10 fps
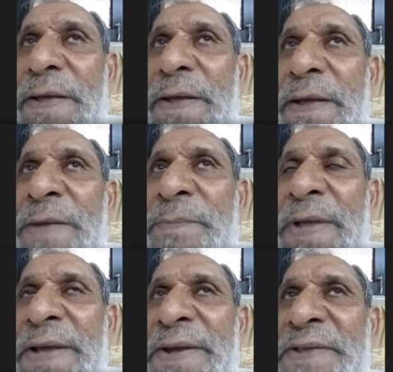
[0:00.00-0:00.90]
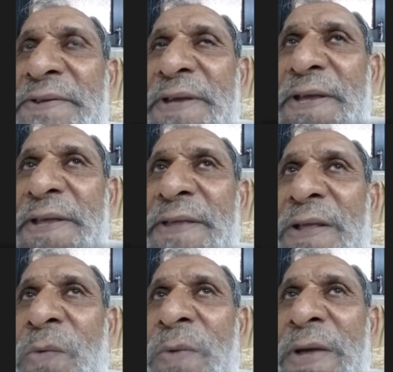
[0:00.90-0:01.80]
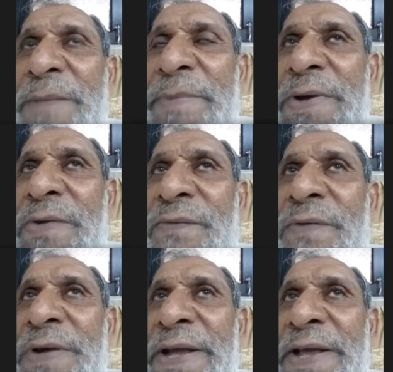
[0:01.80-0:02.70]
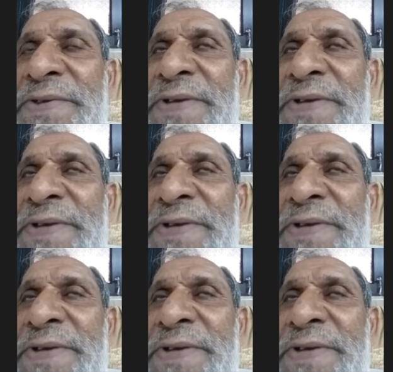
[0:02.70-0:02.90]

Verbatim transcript: In pregnancy, the requirement of folic acid